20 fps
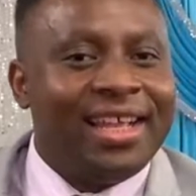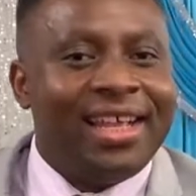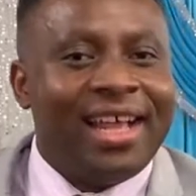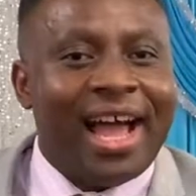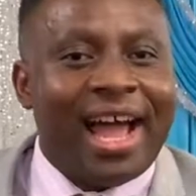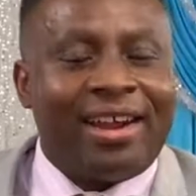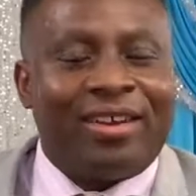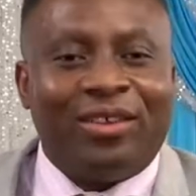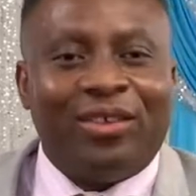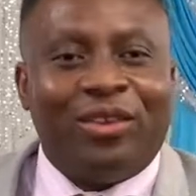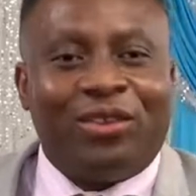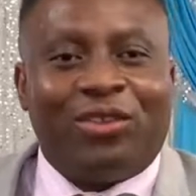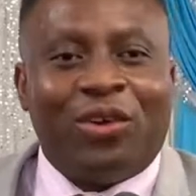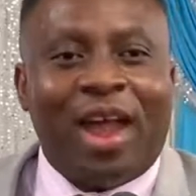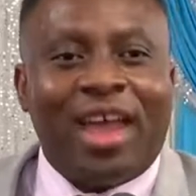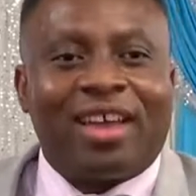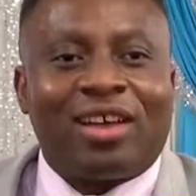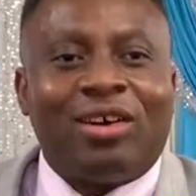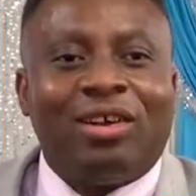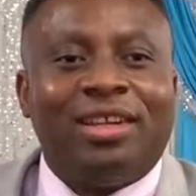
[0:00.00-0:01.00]
I don't know, do
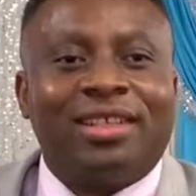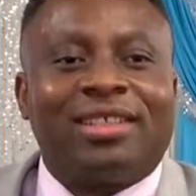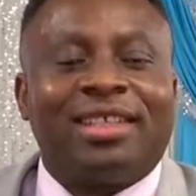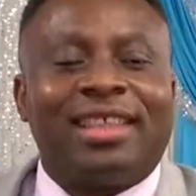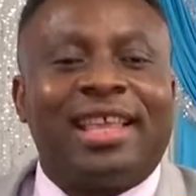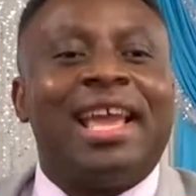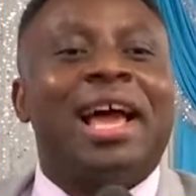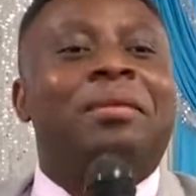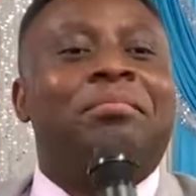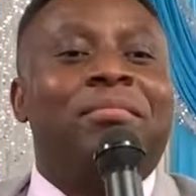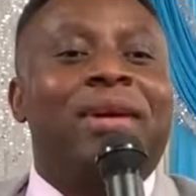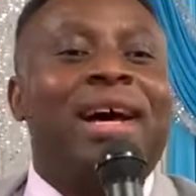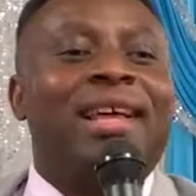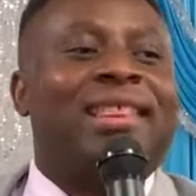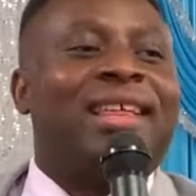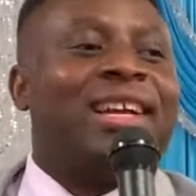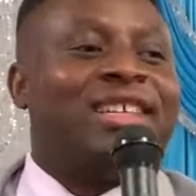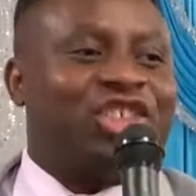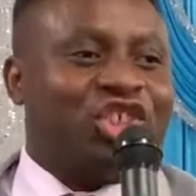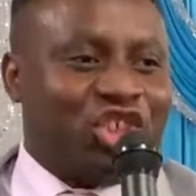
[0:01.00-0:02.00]
I call it their
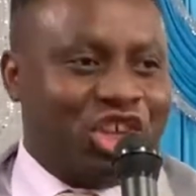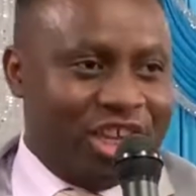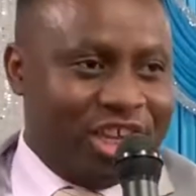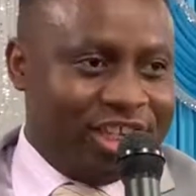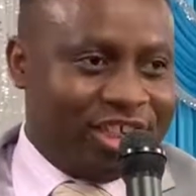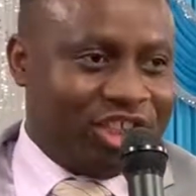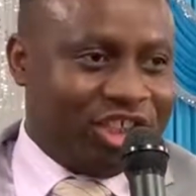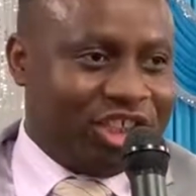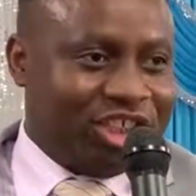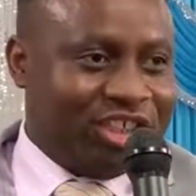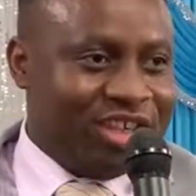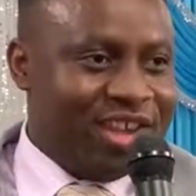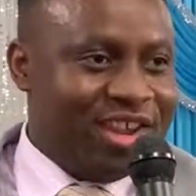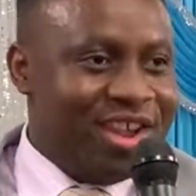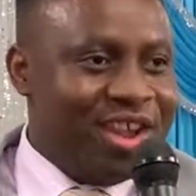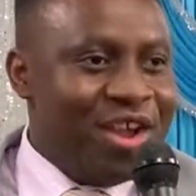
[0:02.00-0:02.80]
mother church?